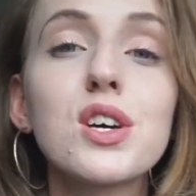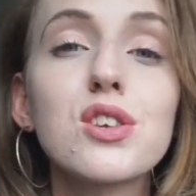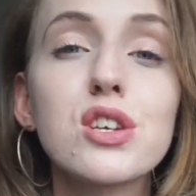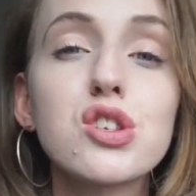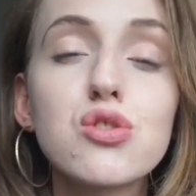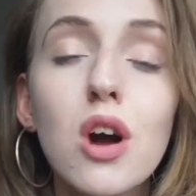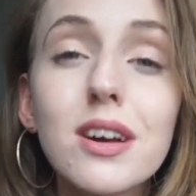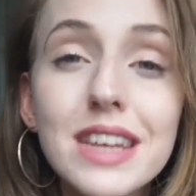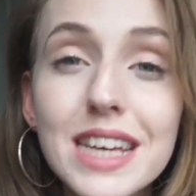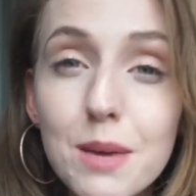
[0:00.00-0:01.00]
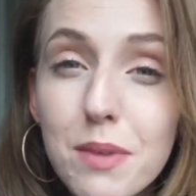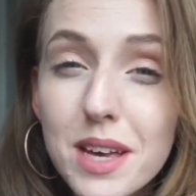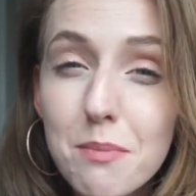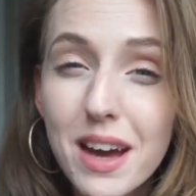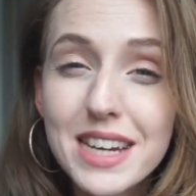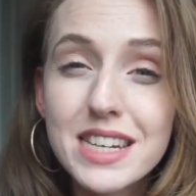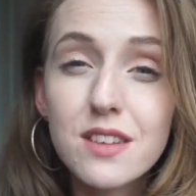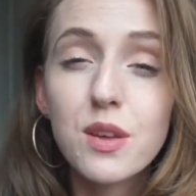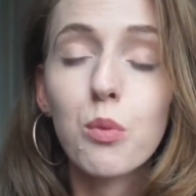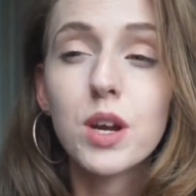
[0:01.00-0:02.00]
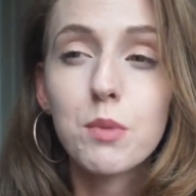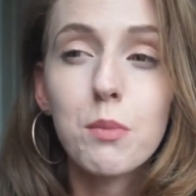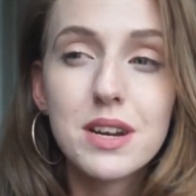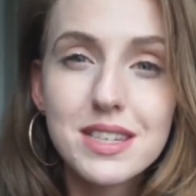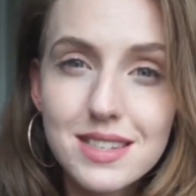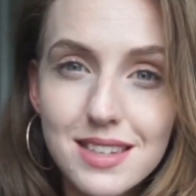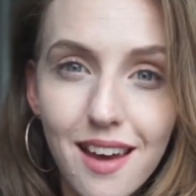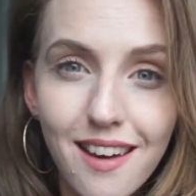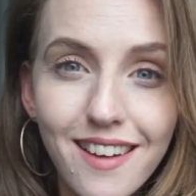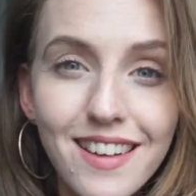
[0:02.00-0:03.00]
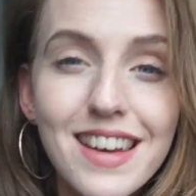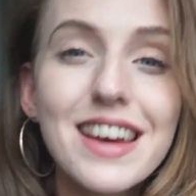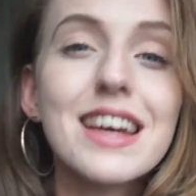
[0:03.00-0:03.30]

Now, strongly keeping in mind here that what I'm about to say